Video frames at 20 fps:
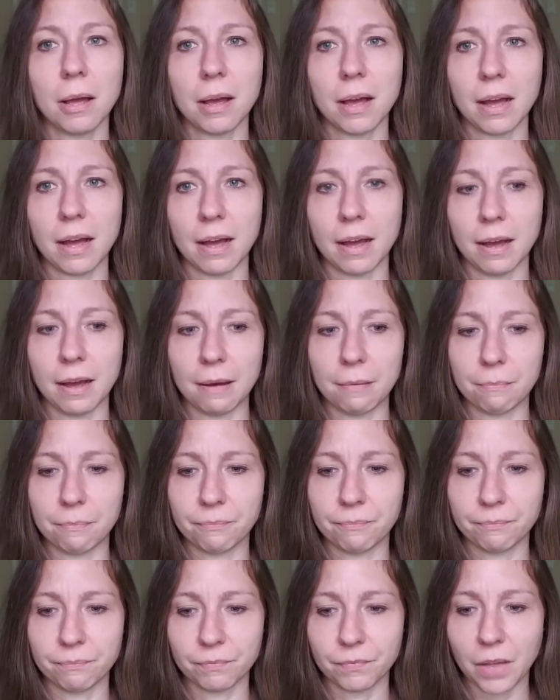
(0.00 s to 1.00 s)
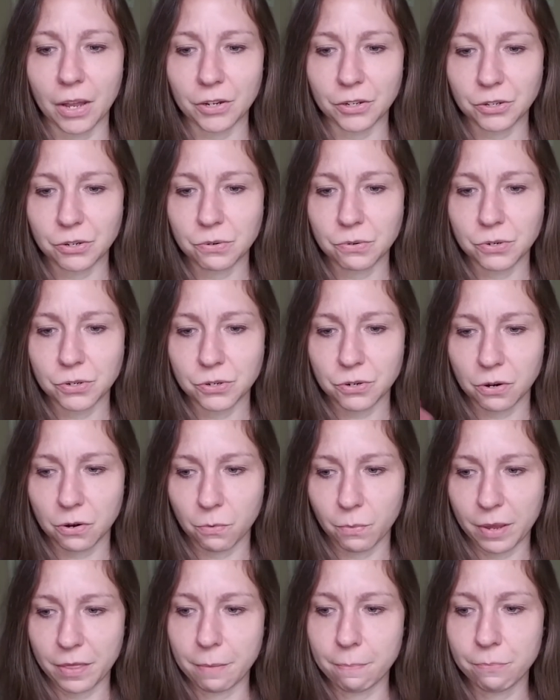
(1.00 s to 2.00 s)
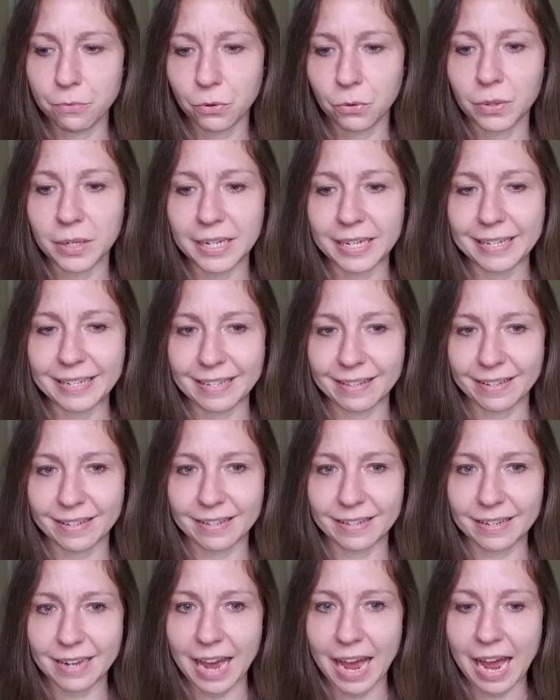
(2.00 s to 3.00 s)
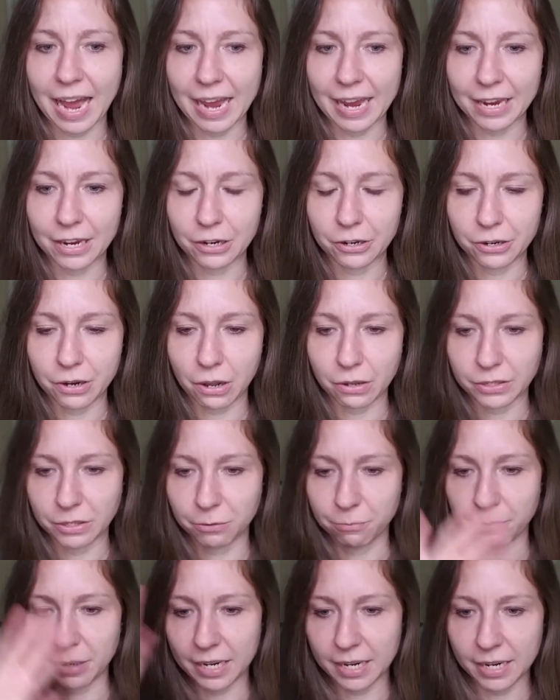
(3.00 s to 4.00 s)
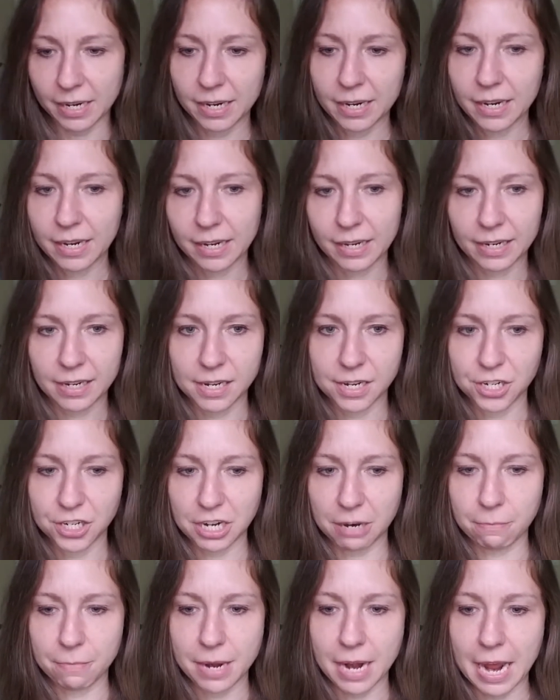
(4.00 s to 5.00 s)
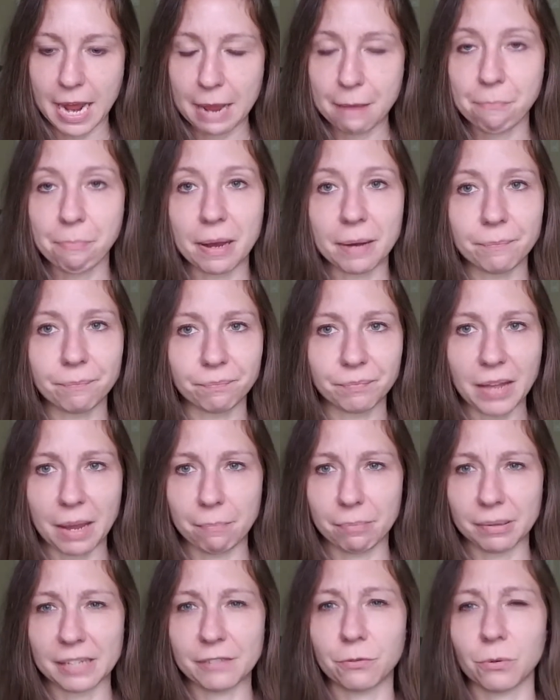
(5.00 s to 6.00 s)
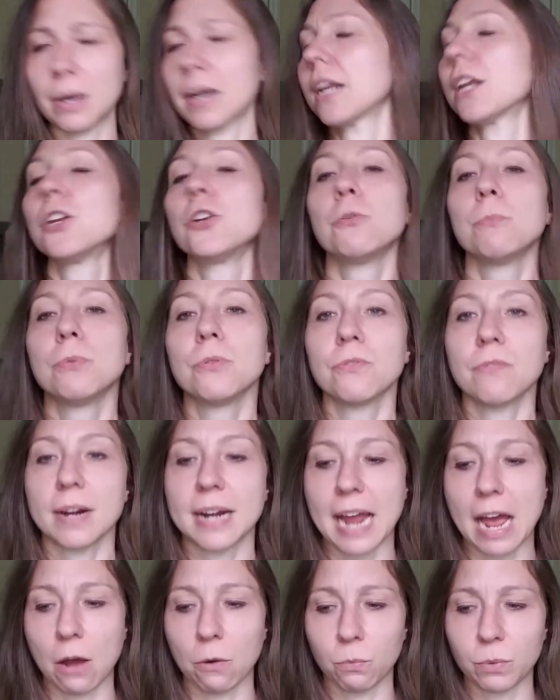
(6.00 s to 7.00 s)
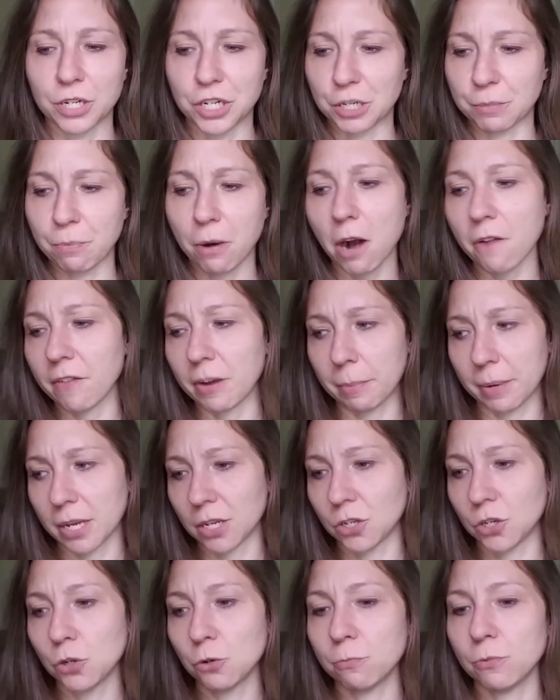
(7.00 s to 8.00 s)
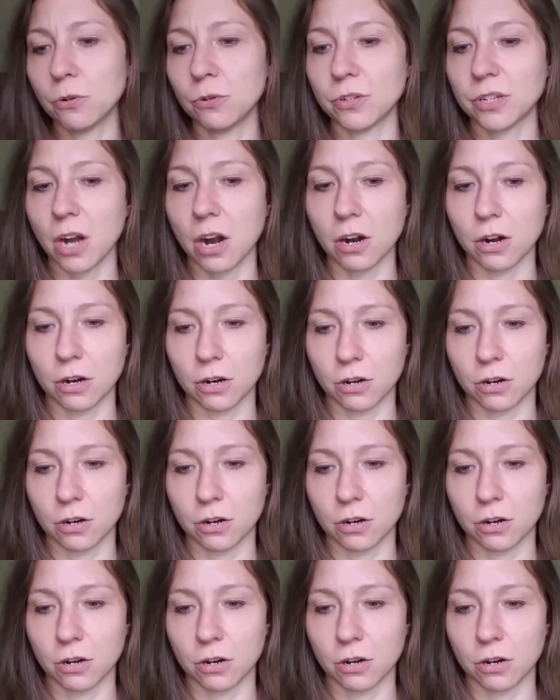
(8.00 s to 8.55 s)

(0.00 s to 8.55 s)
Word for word: Um, not too sure where the moon is in the sky. Could also be in Gemini, but I believe we're at a new moon right now, which is perfect because new moons are a